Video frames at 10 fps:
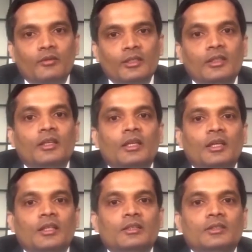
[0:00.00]
image
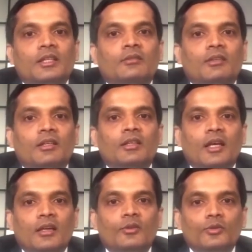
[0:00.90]
intensifiers or
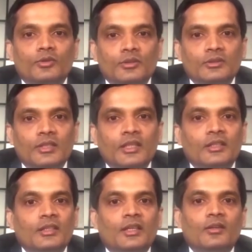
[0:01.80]
navigation
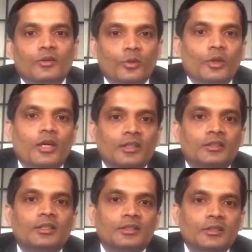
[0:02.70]
or
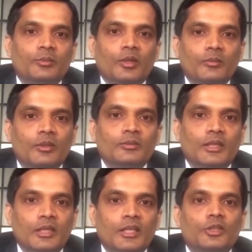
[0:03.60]
neuromonitoring tools,
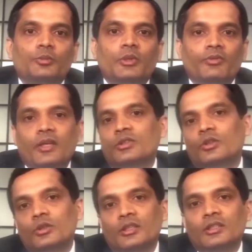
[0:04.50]
I guess the safety
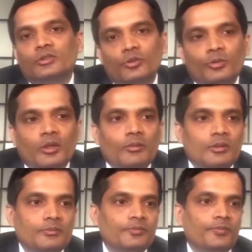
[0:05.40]
limit
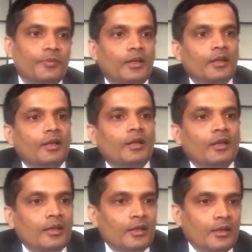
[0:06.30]
can be
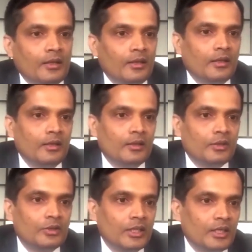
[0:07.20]
as close to
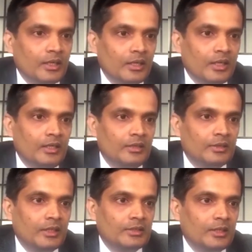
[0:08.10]
100%
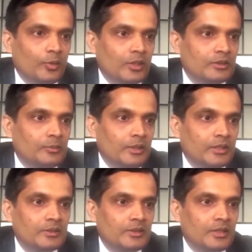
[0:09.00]
as possible.
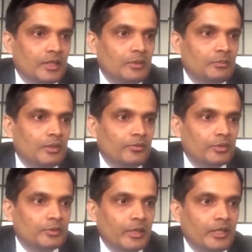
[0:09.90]
Now
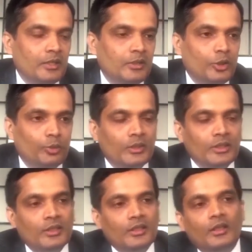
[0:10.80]

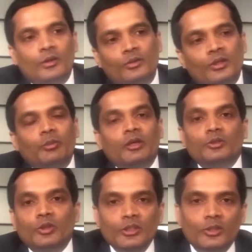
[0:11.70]
you can have
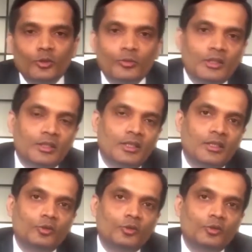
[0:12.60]
lot of other